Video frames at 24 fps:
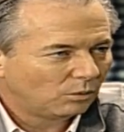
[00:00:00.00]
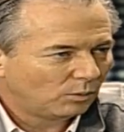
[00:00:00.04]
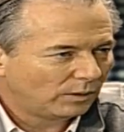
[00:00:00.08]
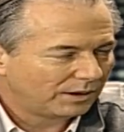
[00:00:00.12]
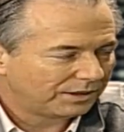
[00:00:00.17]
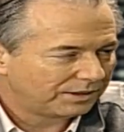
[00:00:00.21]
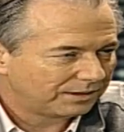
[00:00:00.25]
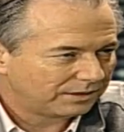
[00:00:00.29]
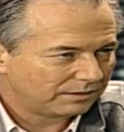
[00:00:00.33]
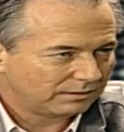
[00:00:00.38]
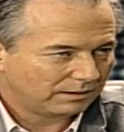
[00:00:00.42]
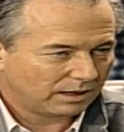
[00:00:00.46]

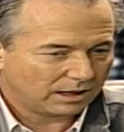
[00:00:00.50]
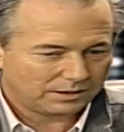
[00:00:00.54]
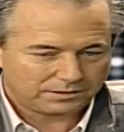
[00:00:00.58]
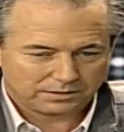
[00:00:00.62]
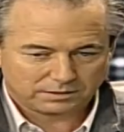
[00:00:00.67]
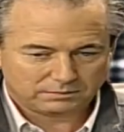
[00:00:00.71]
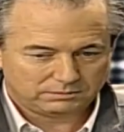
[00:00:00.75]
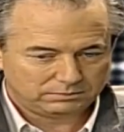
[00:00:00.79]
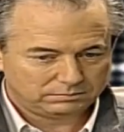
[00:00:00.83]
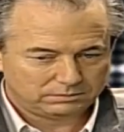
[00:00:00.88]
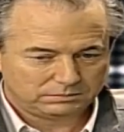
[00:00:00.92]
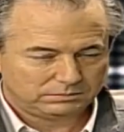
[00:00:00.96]
with
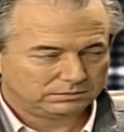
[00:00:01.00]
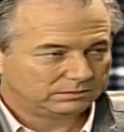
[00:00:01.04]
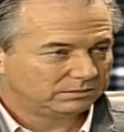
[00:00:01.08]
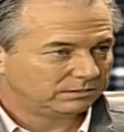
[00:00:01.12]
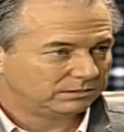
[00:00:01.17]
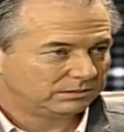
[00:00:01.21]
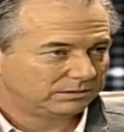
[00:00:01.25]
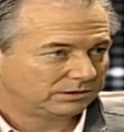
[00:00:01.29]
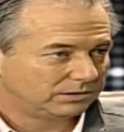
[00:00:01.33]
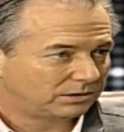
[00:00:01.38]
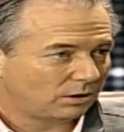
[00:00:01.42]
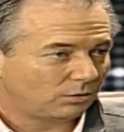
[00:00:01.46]
other
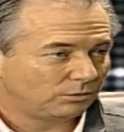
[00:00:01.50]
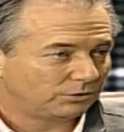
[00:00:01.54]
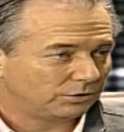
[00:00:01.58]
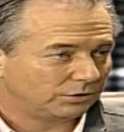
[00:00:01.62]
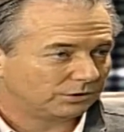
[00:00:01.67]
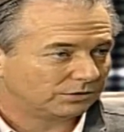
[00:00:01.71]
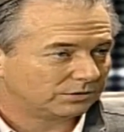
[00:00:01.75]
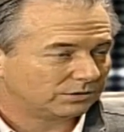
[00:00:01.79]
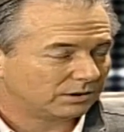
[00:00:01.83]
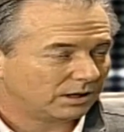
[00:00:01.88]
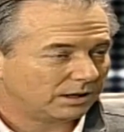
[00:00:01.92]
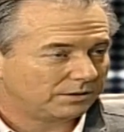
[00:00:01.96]

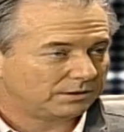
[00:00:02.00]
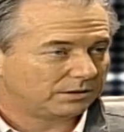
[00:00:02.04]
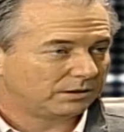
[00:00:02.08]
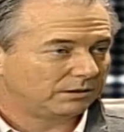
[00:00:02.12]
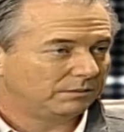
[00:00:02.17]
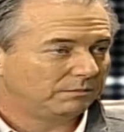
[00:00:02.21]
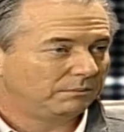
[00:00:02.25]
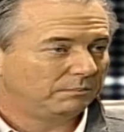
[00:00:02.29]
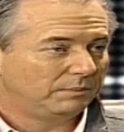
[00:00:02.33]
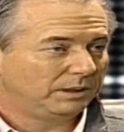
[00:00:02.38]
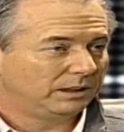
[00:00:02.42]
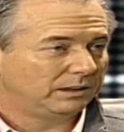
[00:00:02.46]
soldiers,
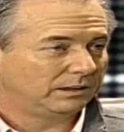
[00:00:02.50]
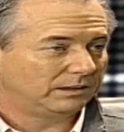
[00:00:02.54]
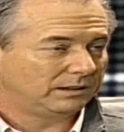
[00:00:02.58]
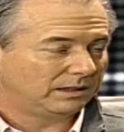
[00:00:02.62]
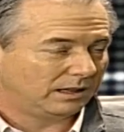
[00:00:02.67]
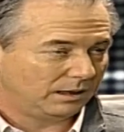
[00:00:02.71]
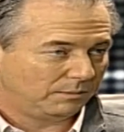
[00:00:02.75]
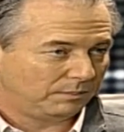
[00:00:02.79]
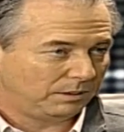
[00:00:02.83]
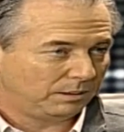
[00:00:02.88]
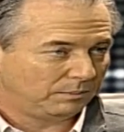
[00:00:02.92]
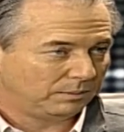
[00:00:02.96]
other
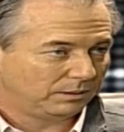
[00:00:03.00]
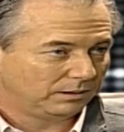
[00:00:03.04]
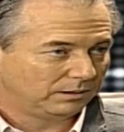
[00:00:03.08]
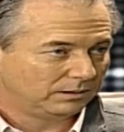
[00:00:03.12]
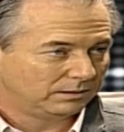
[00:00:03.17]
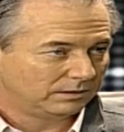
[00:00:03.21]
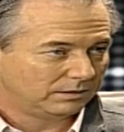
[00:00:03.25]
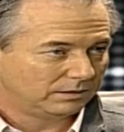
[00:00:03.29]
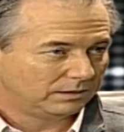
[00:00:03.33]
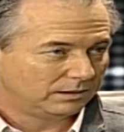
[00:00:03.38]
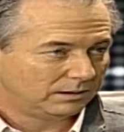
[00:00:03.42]
military people.